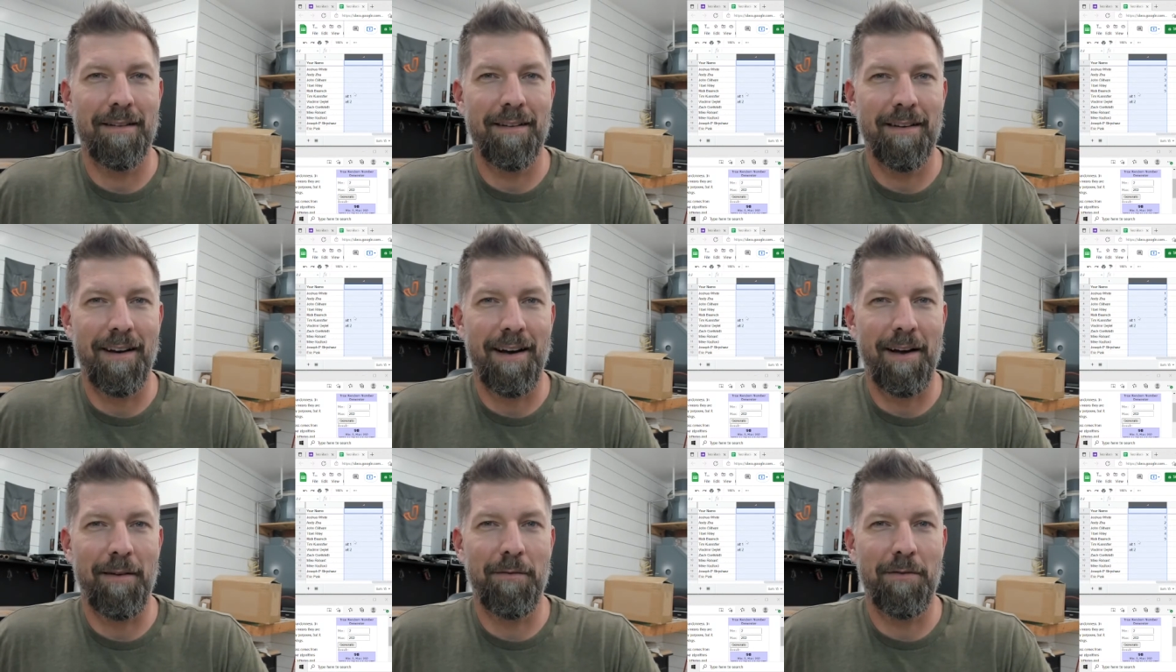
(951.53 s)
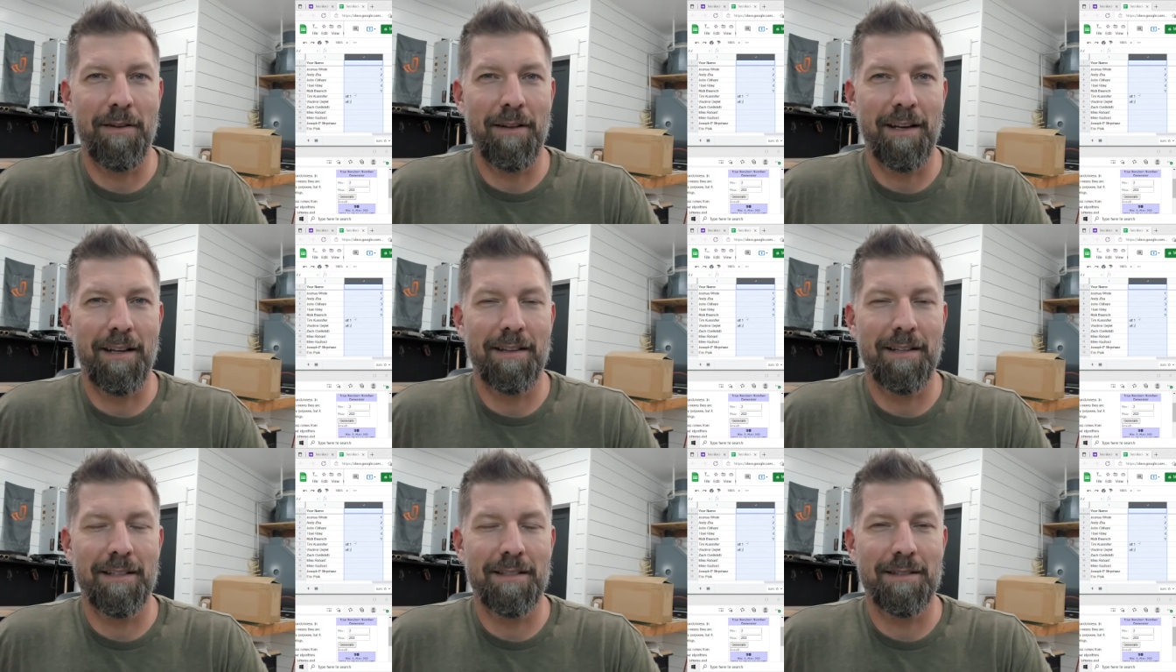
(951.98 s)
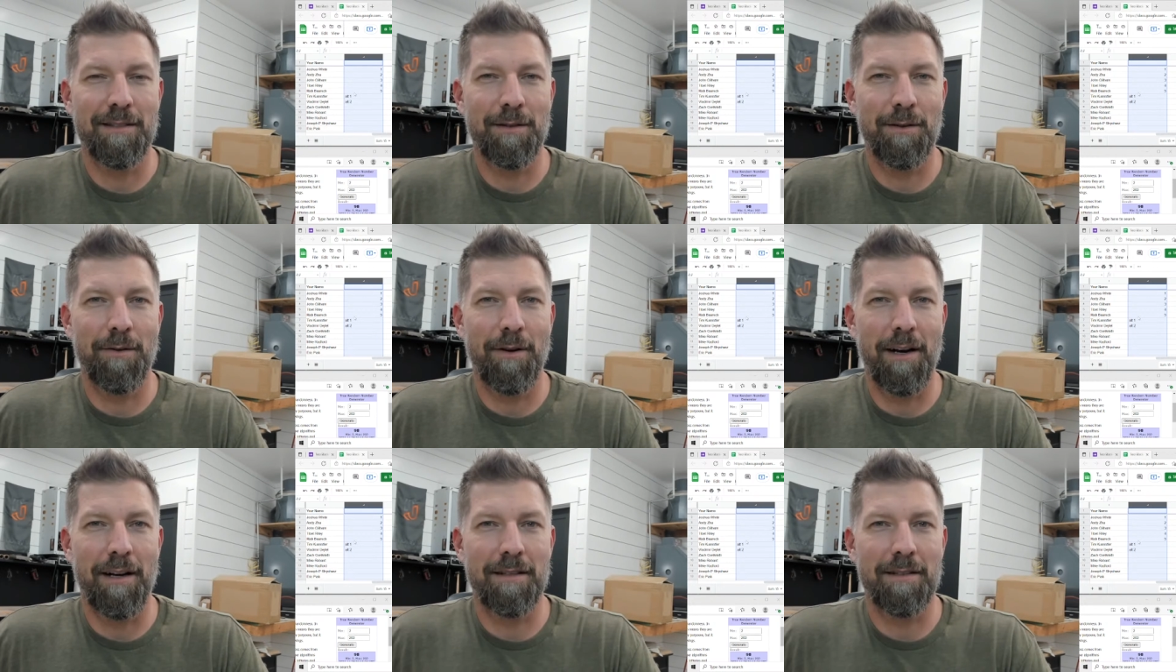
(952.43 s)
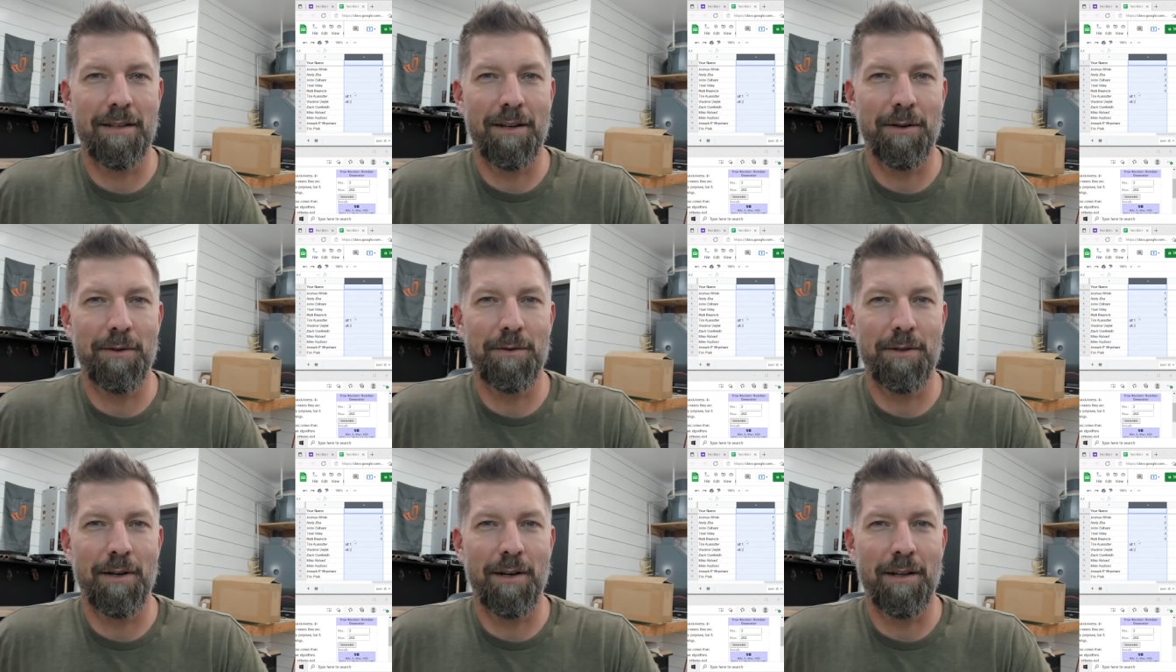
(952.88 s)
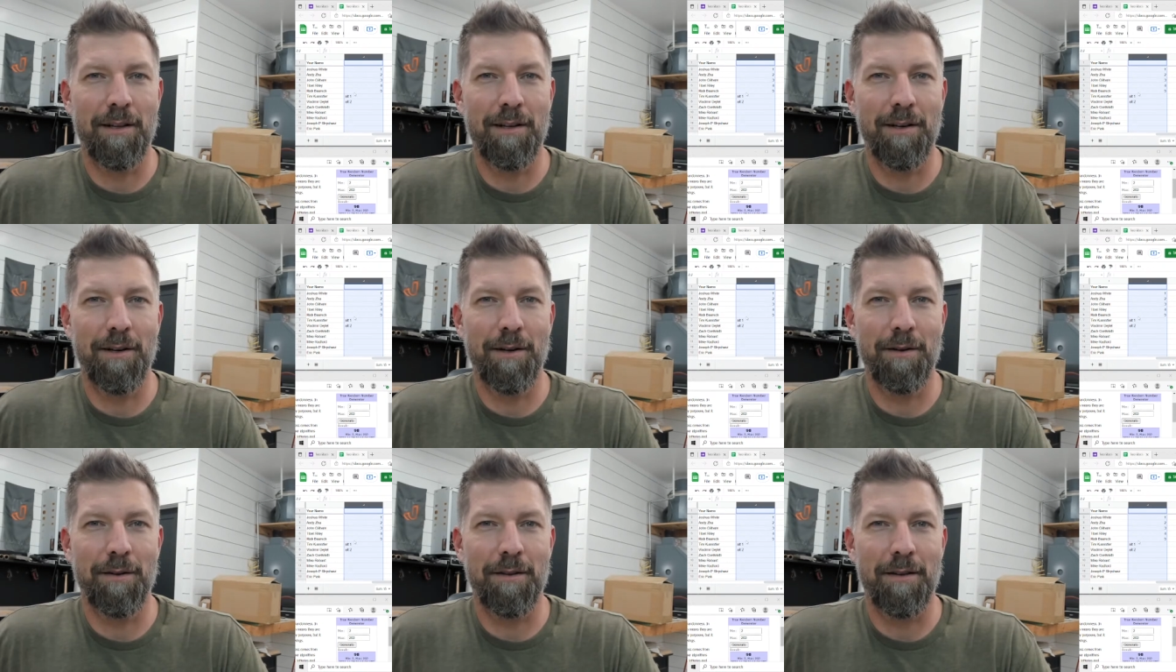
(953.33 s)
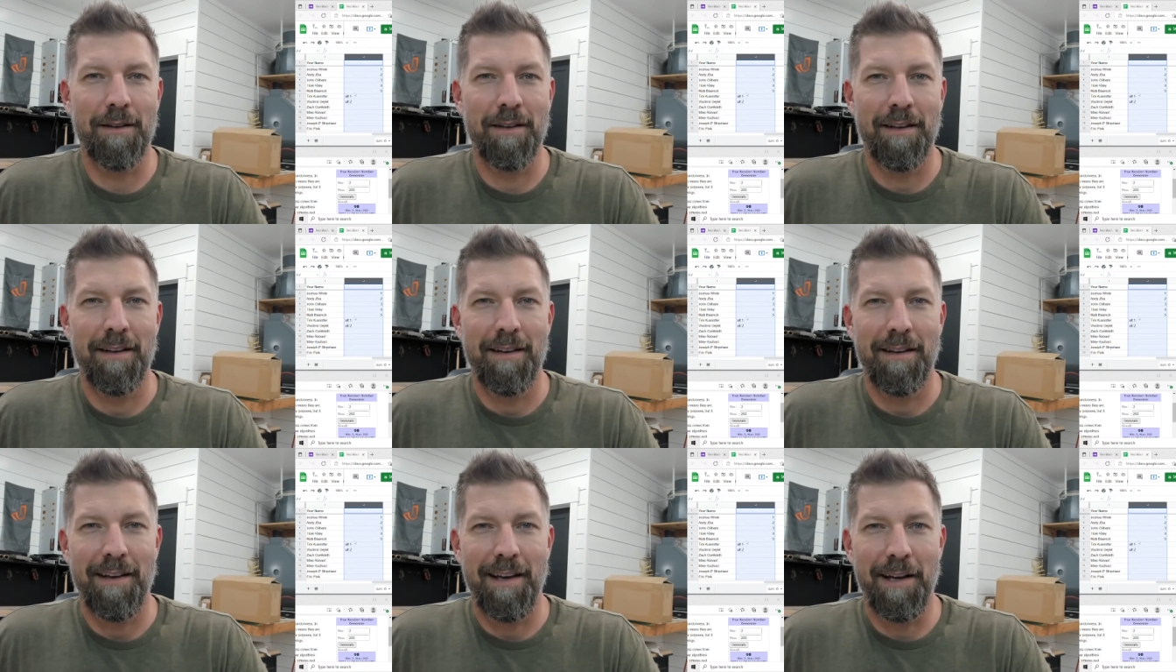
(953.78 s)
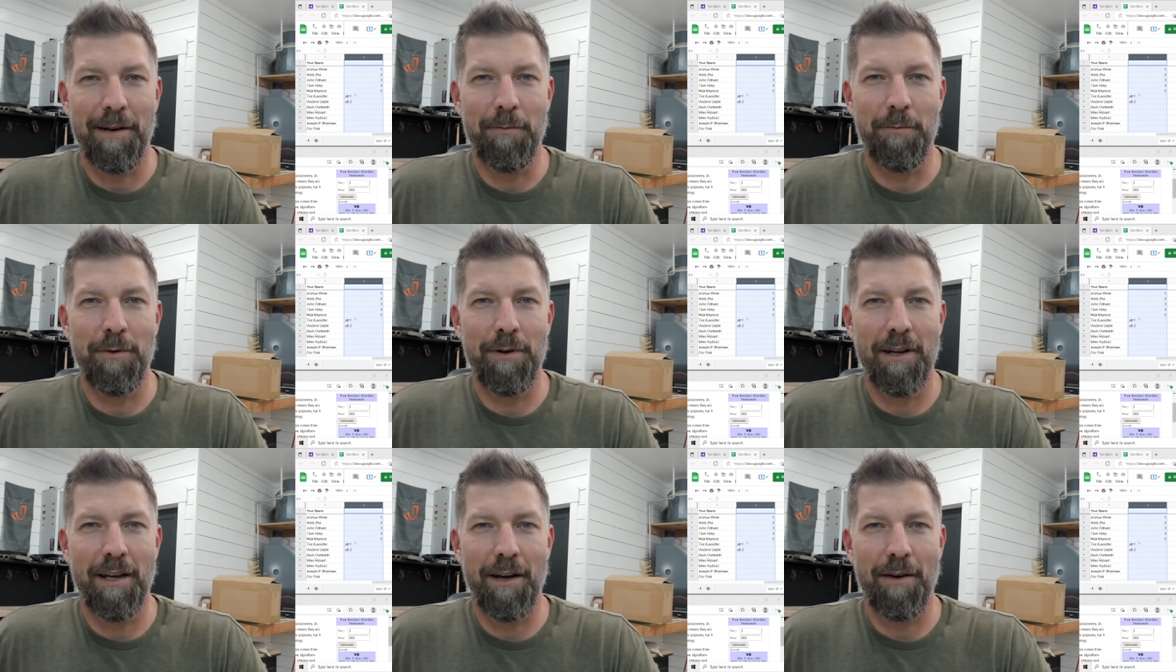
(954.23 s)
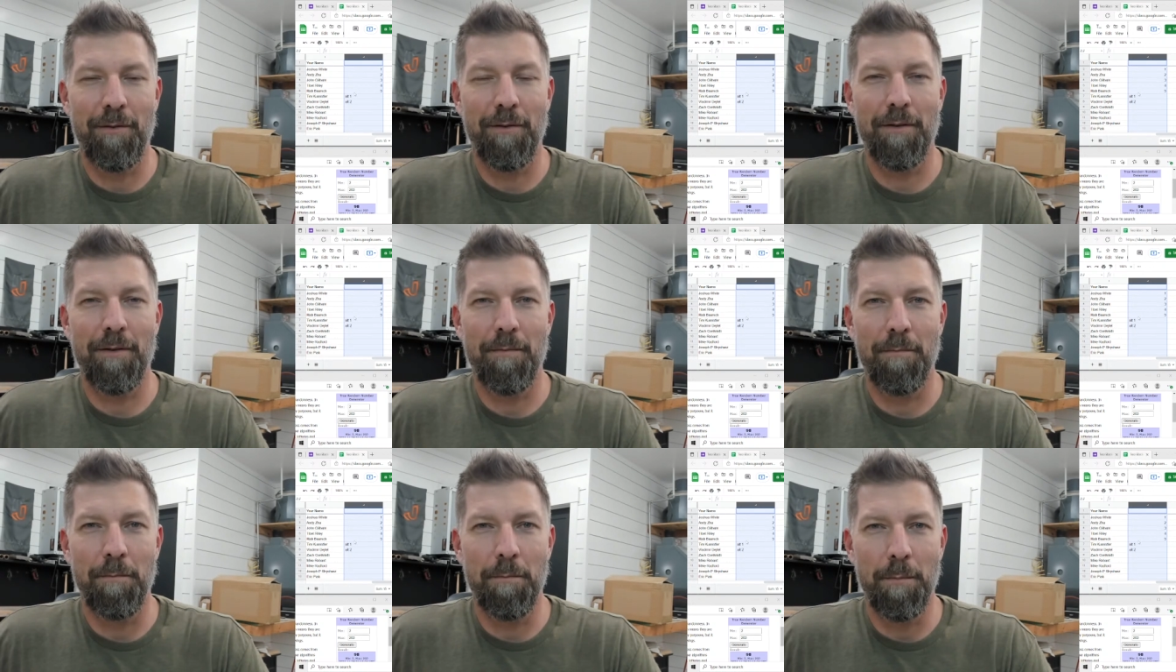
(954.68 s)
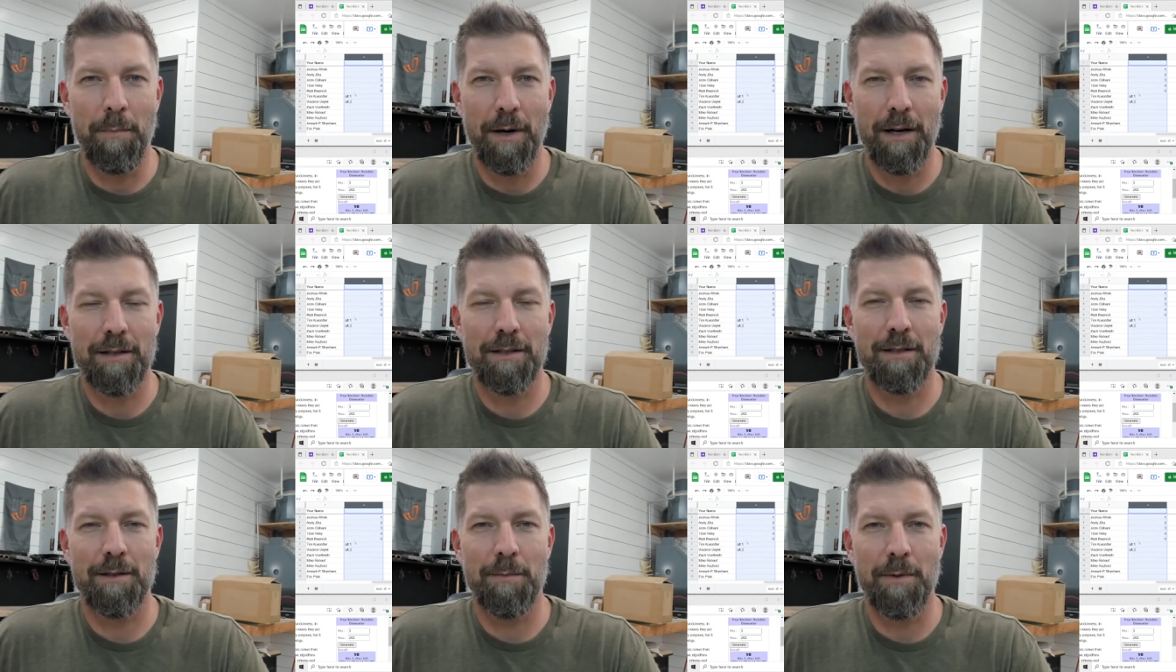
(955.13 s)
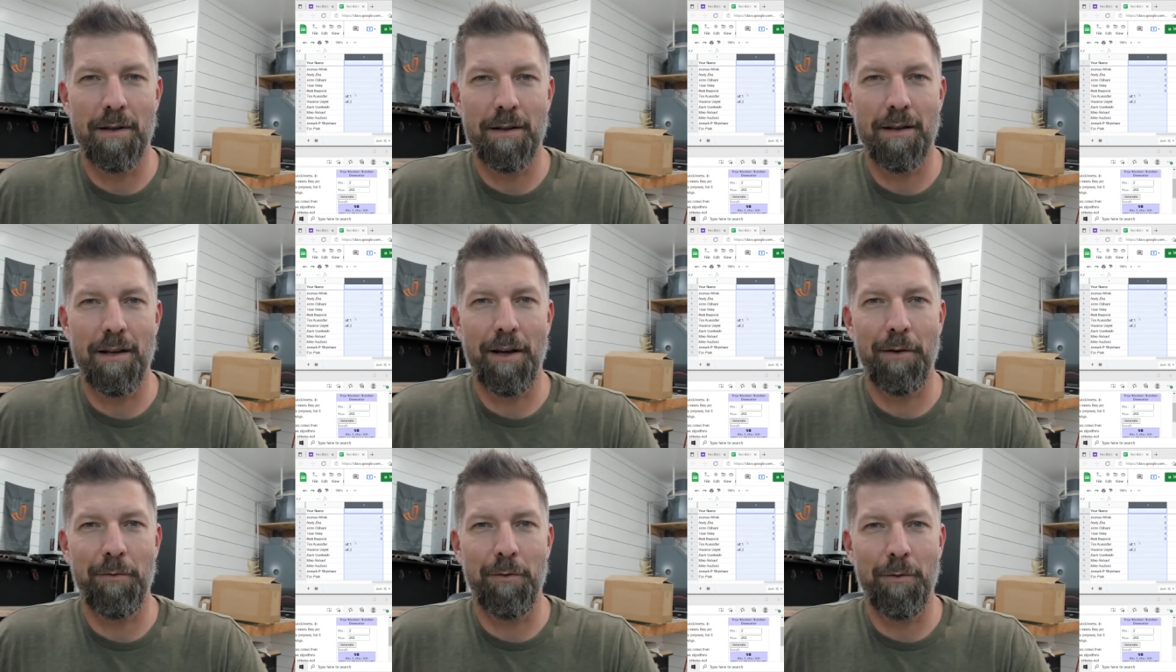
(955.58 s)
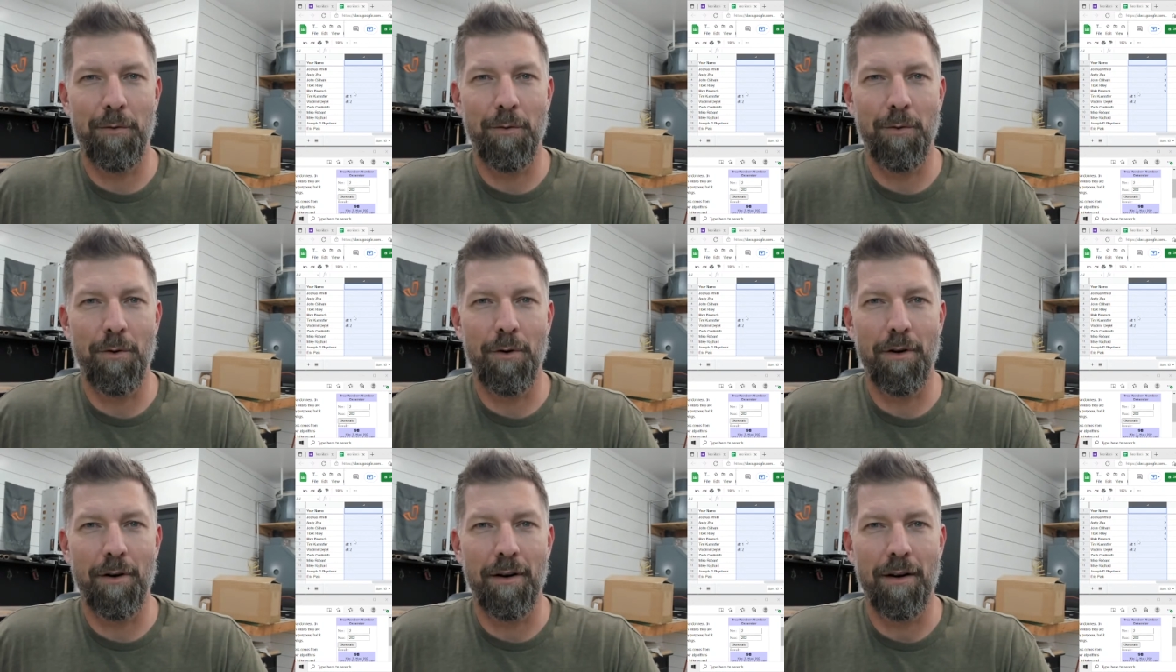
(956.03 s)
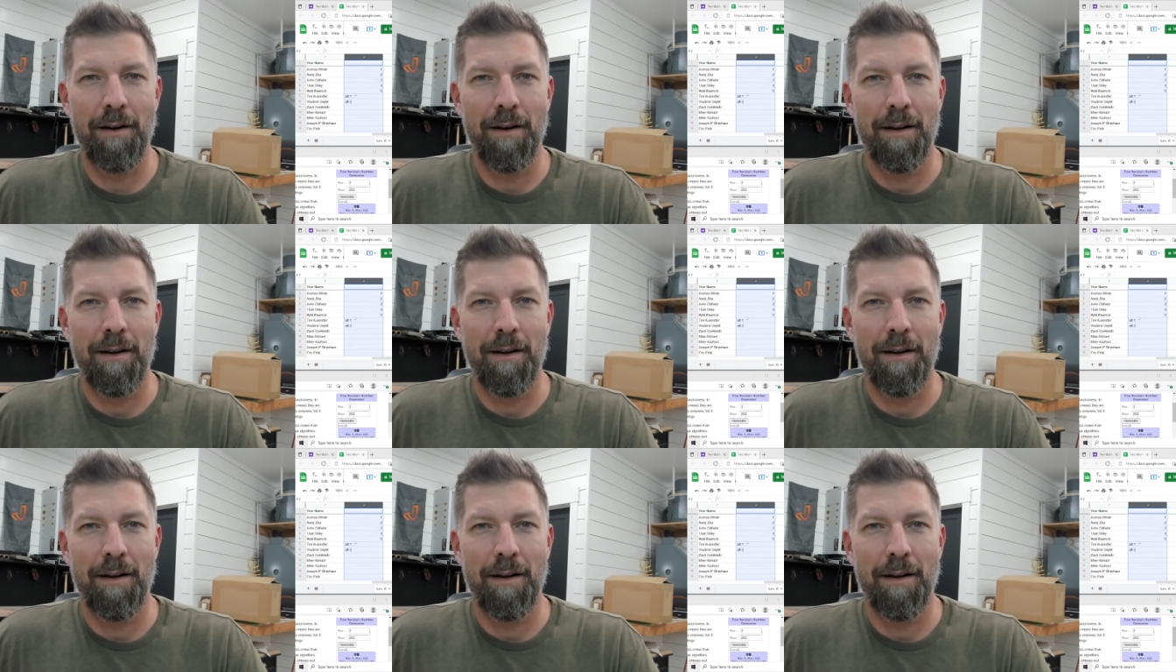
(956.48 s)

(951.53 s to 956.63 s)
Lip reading: I feel like this is the greatest country on the earth, and we have much to be thankful for